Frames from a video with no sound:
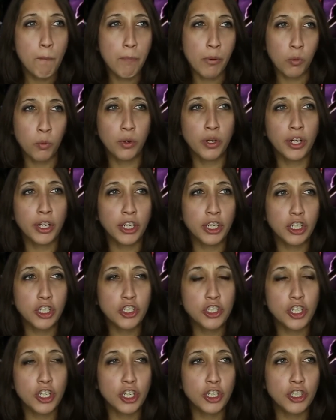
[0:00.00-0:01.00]
but we're gonna
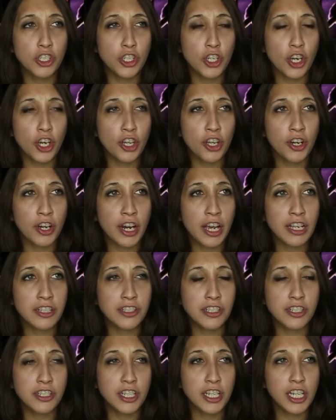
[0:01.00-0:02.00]
stick together
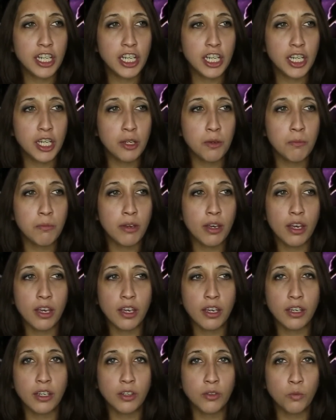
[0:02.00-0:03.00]
as a team,
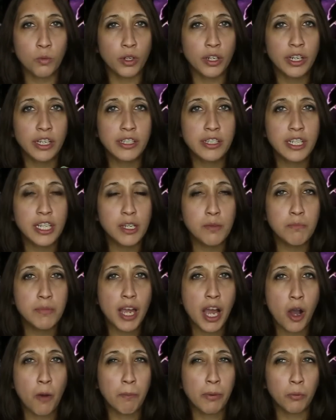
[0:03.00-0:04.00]
and we're a team
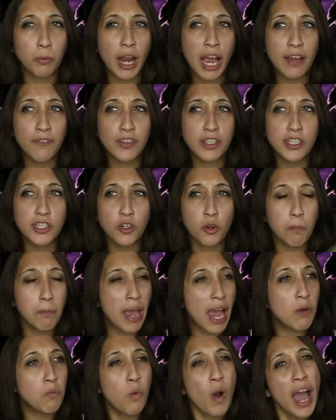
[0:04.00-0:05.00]
now, but Raph is still
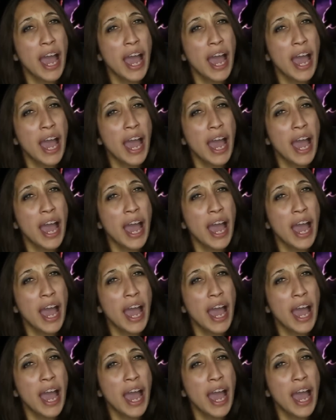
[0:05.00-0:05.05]
mad.